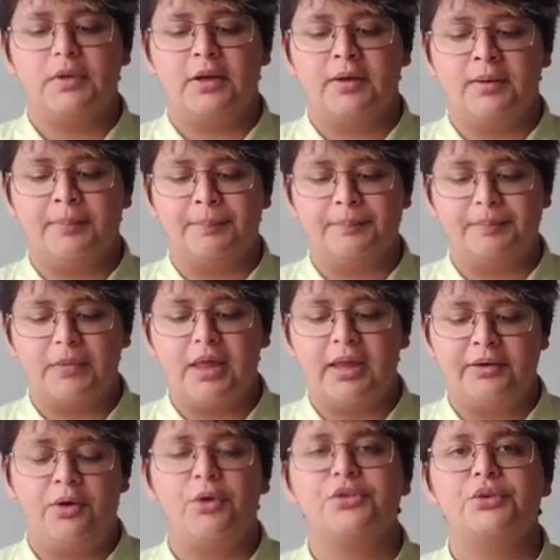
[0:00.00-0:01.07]

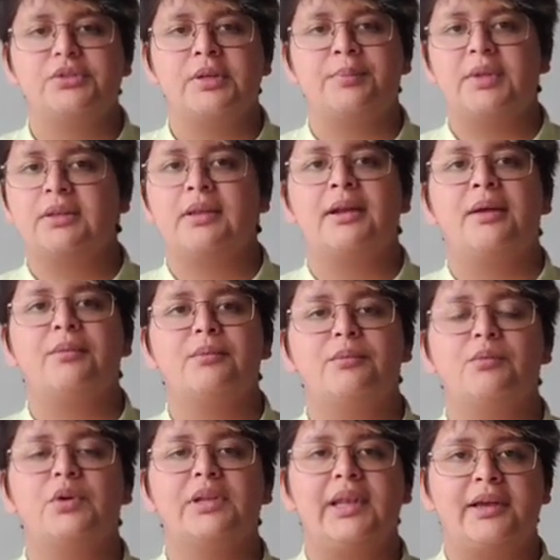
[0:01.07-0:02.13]
And also something that I
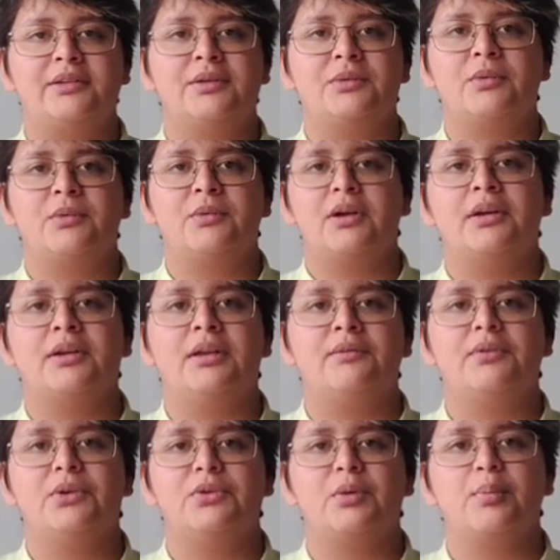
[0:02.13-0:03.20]
would like to work on in
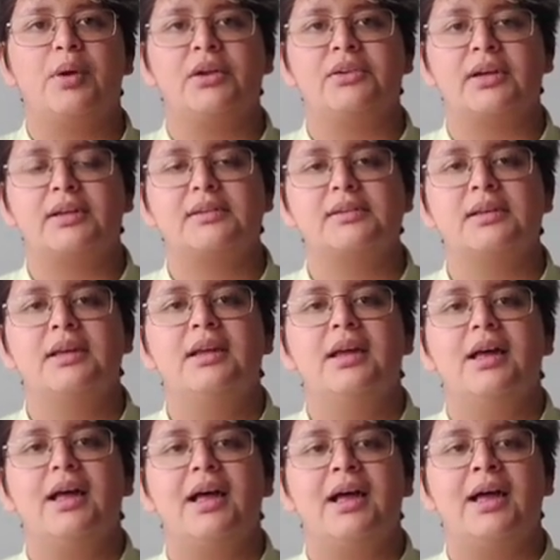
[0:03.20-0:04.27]
future projects.
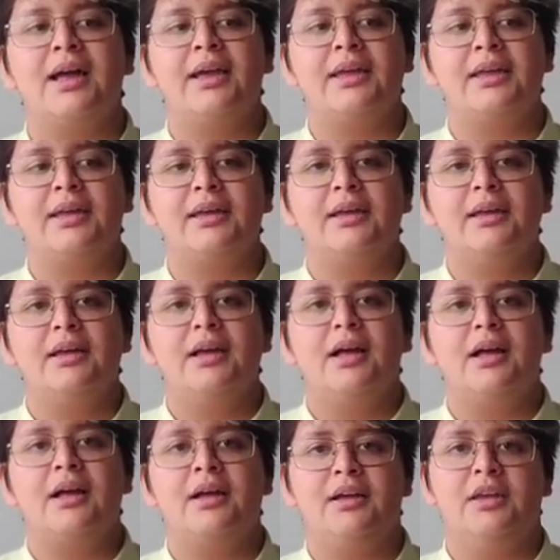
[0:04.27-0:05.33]
I
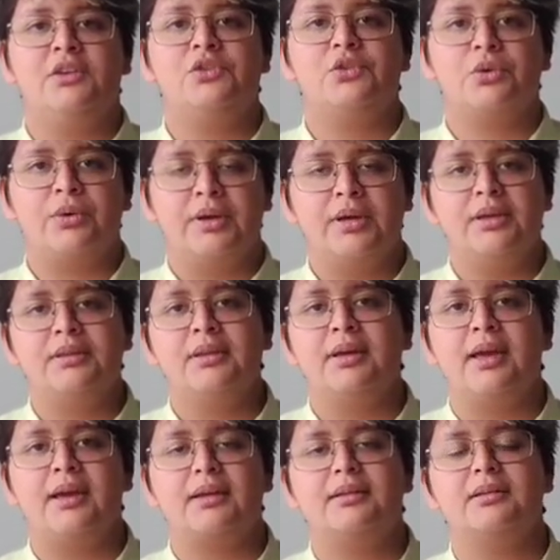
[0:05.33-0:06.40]
enjoy the
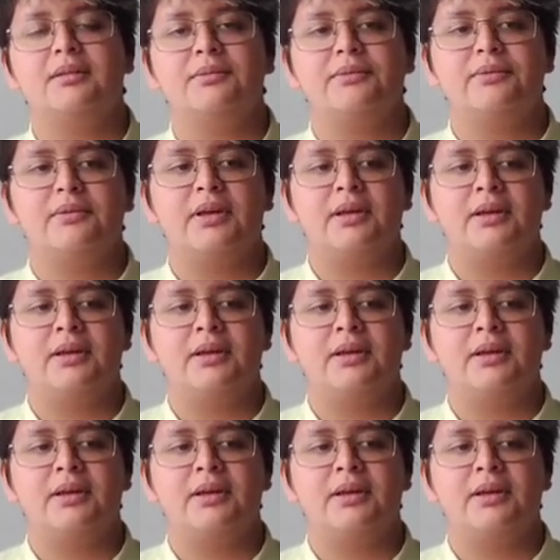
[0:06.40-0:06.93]
act of